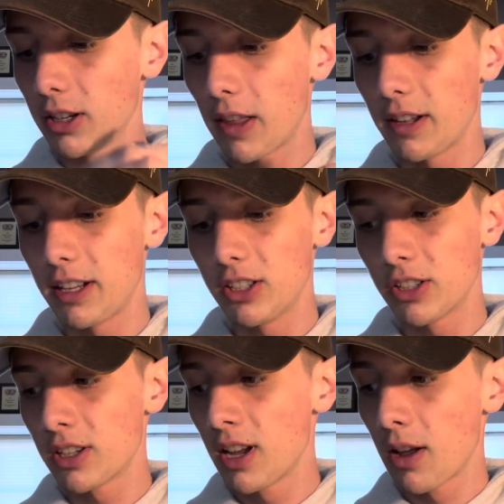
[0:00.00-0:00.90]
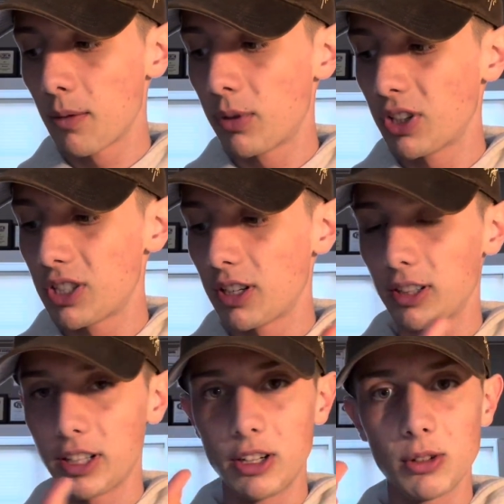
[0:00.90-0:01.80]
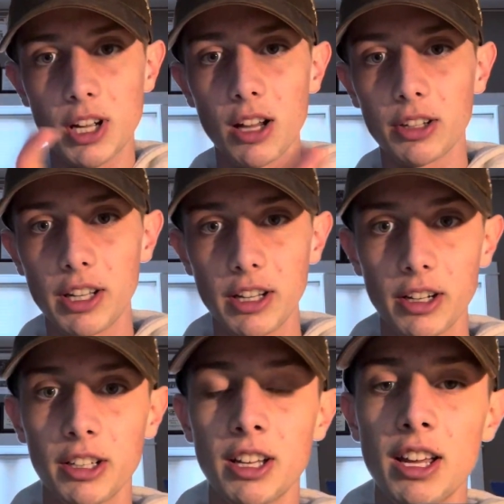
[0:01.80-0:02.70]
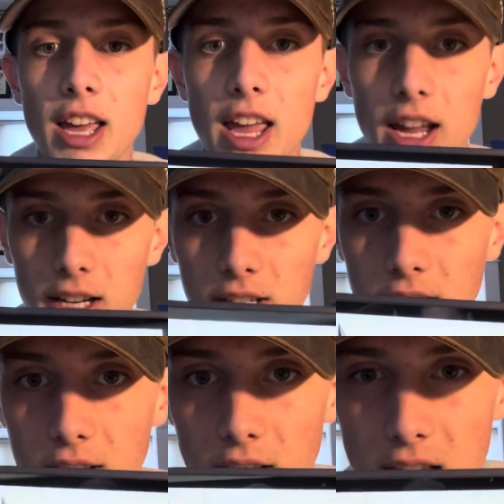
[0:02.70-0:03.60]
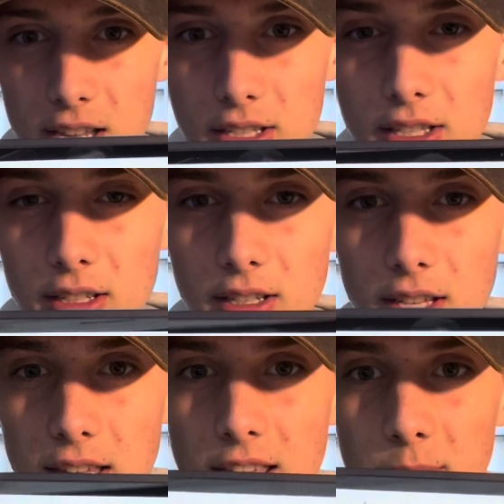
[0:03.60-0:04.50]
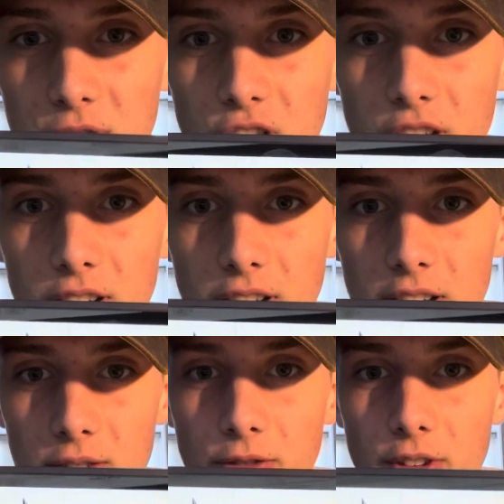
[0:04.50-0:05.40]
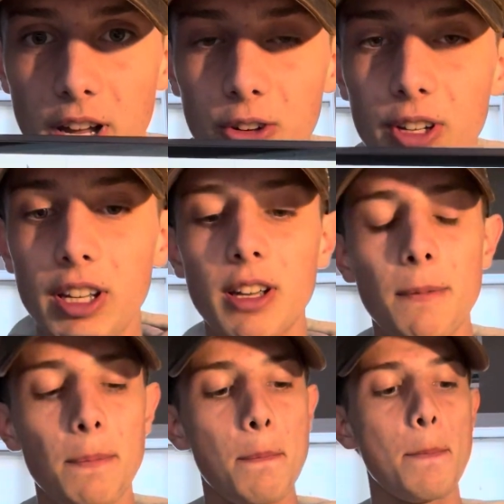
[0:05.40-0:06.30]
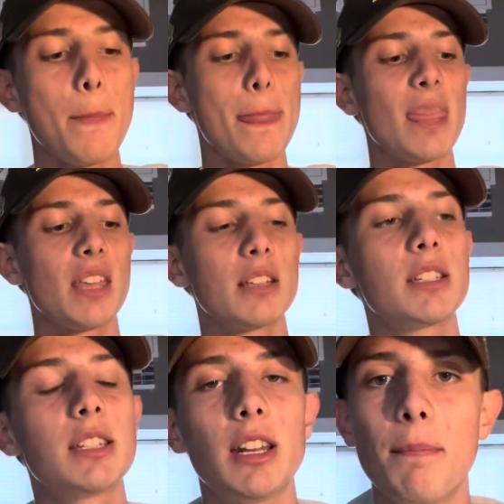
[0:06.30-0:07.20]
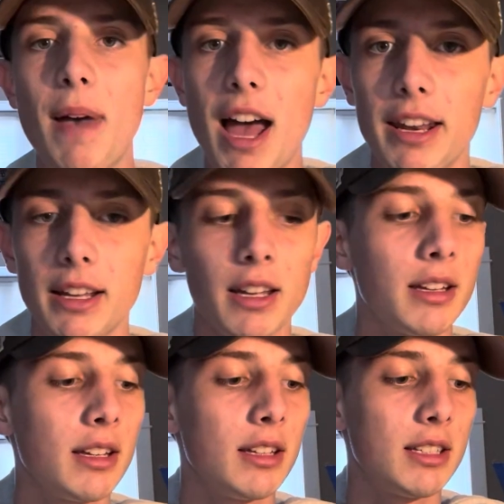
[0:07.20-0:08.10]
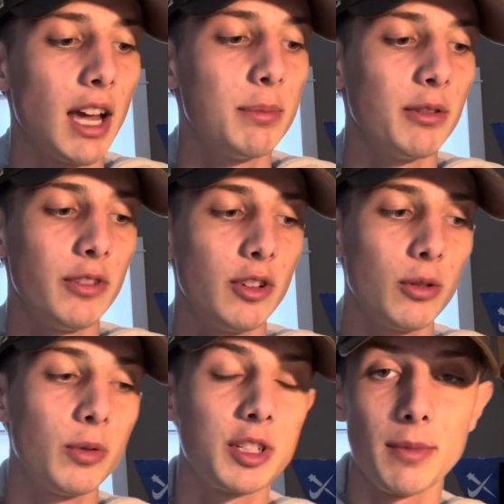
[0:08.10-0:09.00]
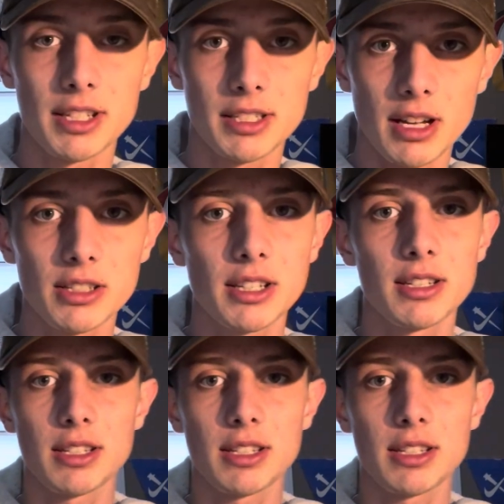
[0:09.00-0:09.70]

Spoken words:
and then he just puts in a little color here, and his imaging is very cinematic type of feel, which makes sense because he's